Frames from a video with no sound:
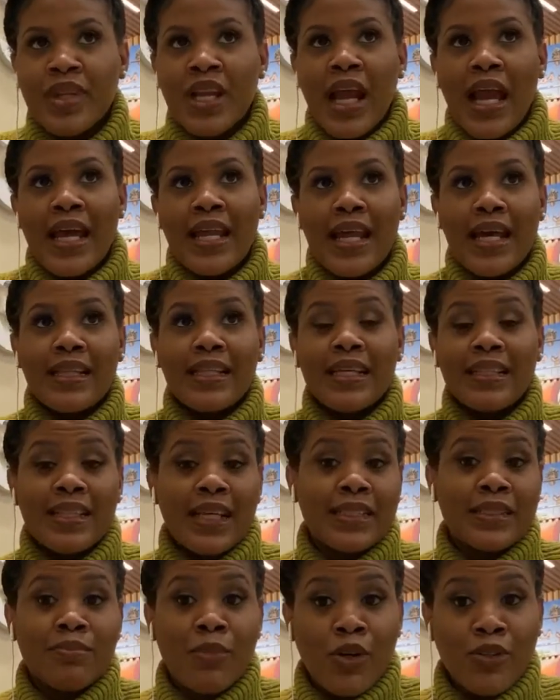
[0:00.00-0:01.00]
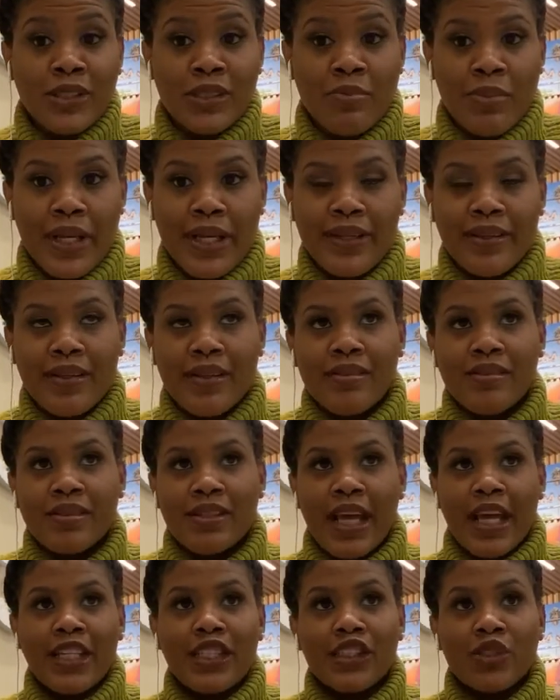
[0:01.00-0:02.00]
And I think that's most men.
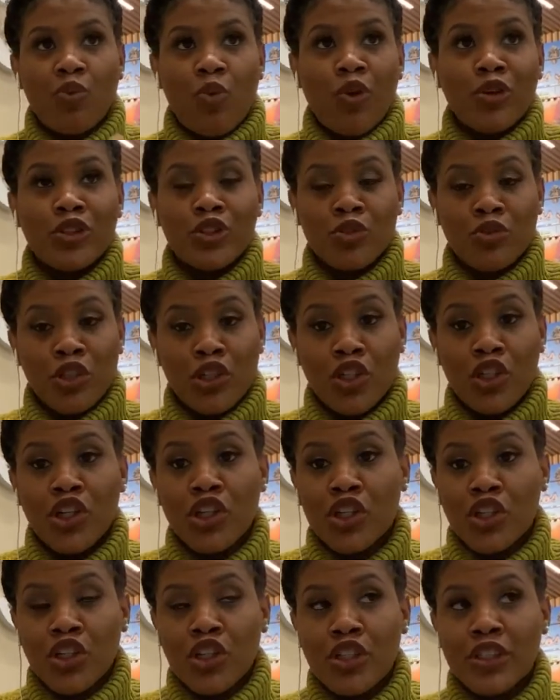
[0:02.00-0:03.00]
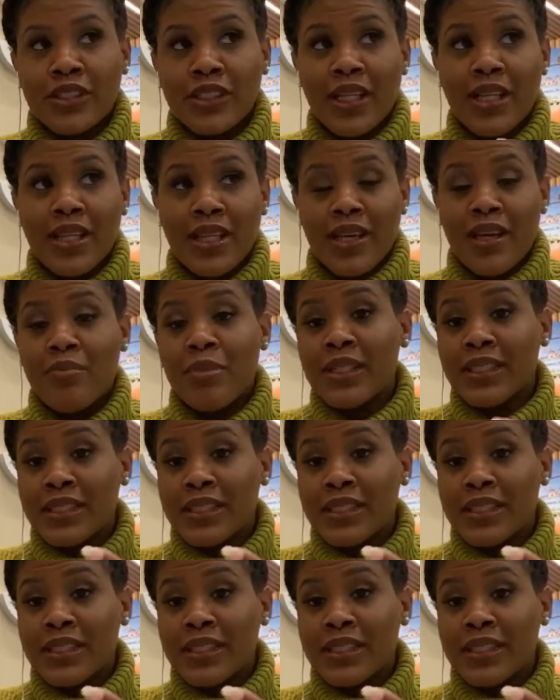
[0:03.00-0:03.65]
They just want you to look good to them. And